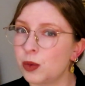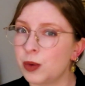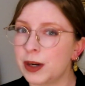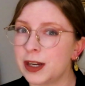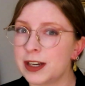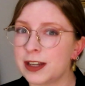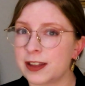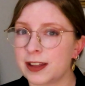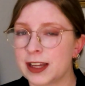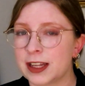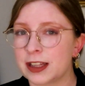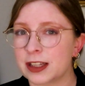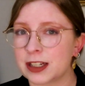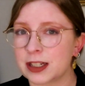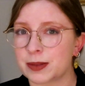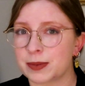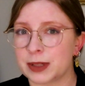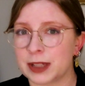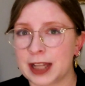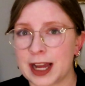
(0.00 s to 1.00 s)
One thing
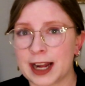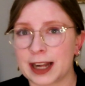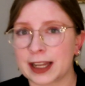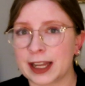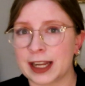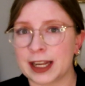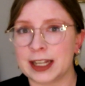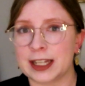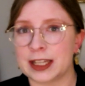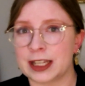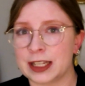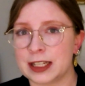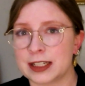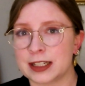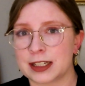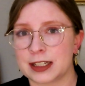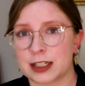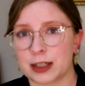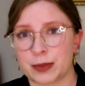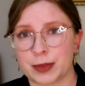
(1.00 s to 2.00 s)
that has been lacking in
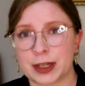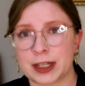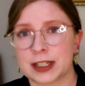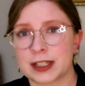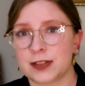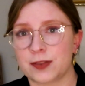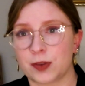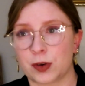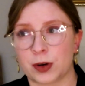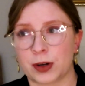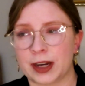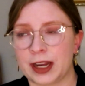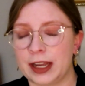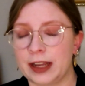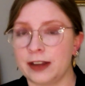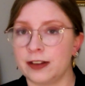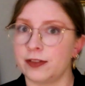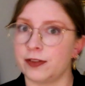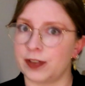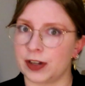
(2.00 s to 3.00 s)
these exhibits for
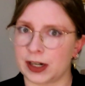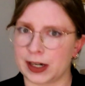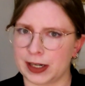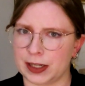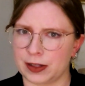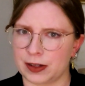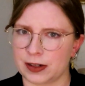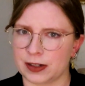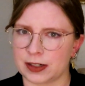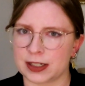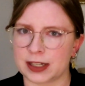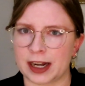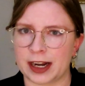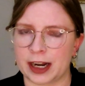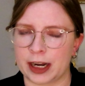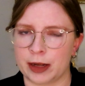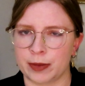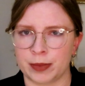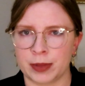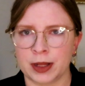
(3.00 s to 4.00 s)
a very long
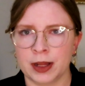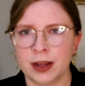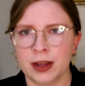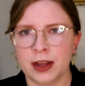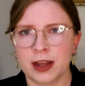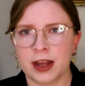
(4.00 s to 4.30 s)
time